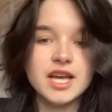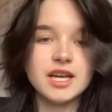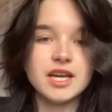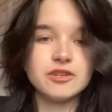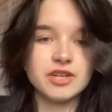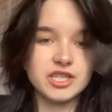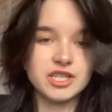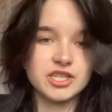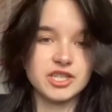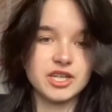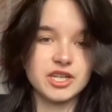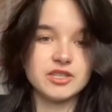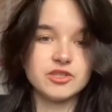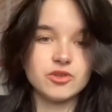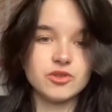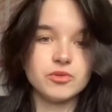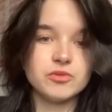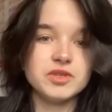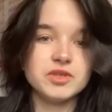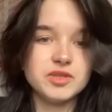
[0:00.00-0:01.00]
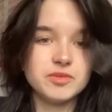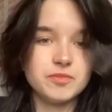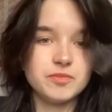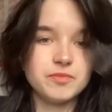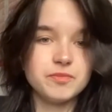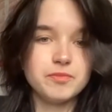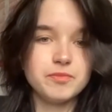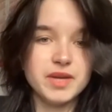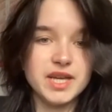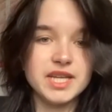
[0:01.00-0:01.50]
Russia has always
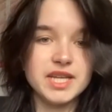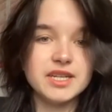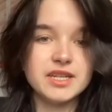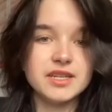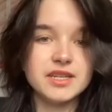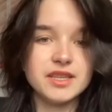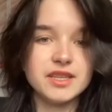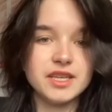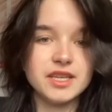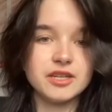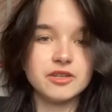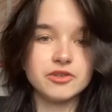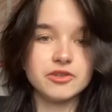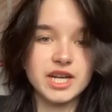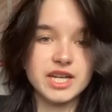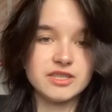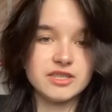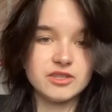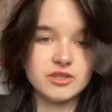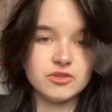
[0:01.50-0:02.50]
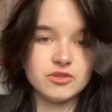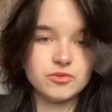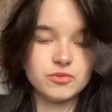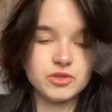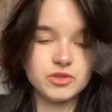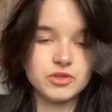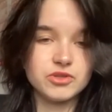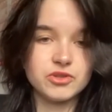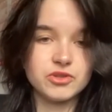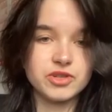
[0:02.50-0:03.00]
been the aggressor
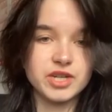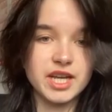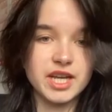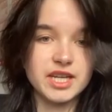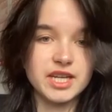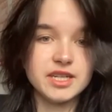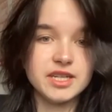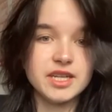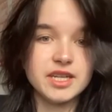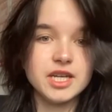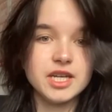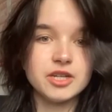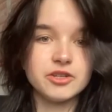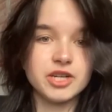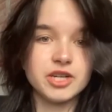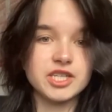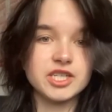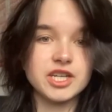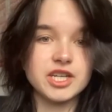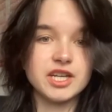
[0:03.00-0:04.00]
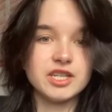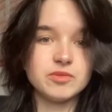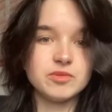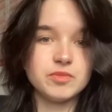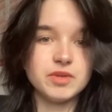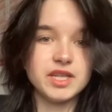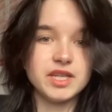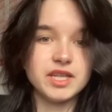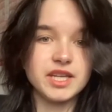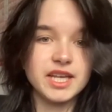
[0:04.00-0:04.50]
towards Ukraine. Russia has
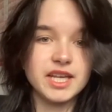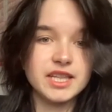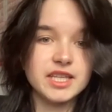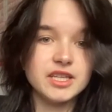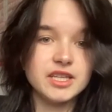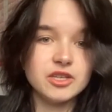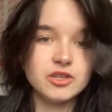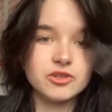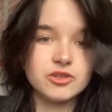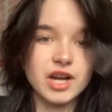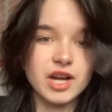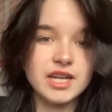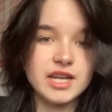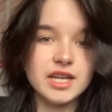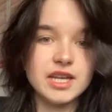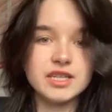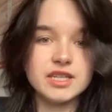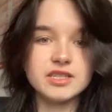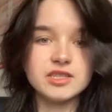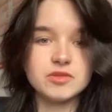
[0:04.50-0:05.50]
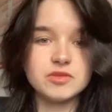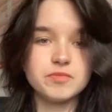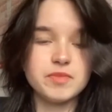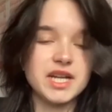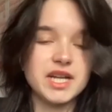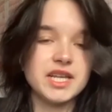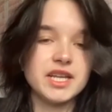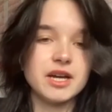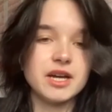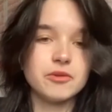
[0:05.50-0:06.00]
been killing Ukrainians,
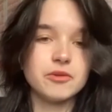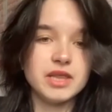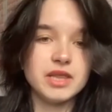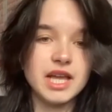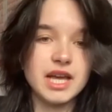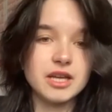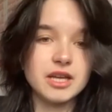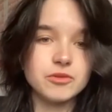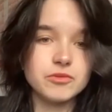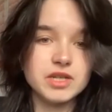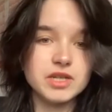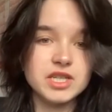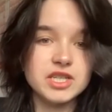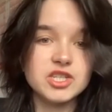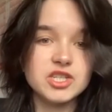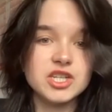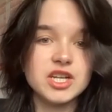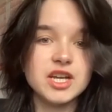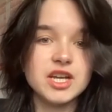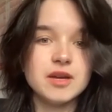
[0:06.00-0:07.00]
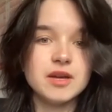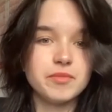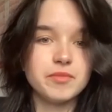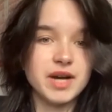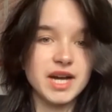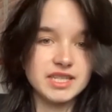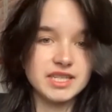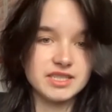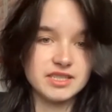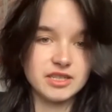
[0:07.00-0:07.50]
banning our language,
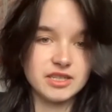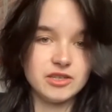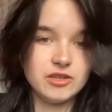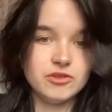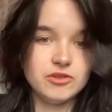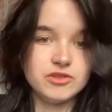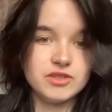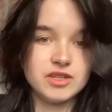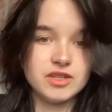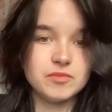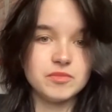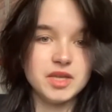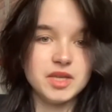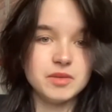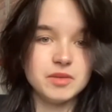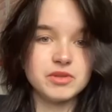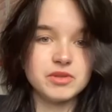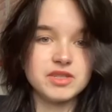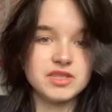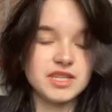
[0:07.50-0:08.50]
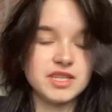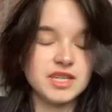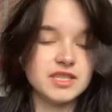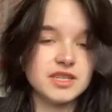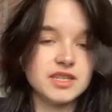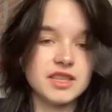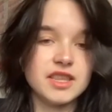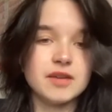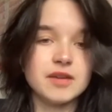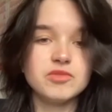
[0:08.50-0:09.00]
persecuting people,
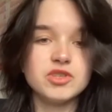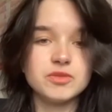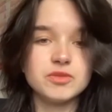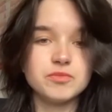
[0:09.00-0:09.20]
sending them to